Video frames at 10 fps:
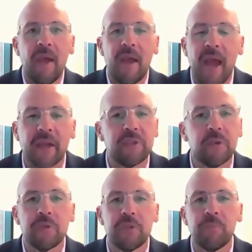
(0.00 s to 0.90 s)
As
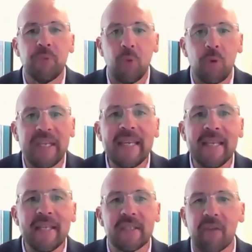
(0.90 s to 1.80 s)
those
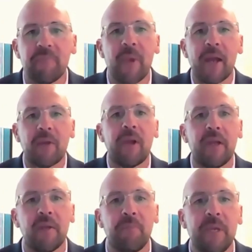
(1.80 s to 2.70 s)
employees have
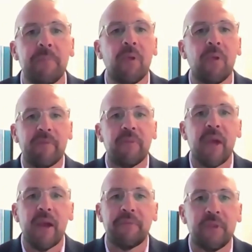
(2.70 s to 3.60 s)
migrated and people have
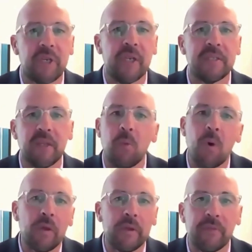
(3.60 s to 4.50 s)
left to chasing
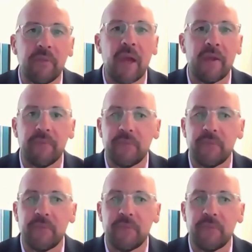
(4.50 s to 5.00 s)
quality of life,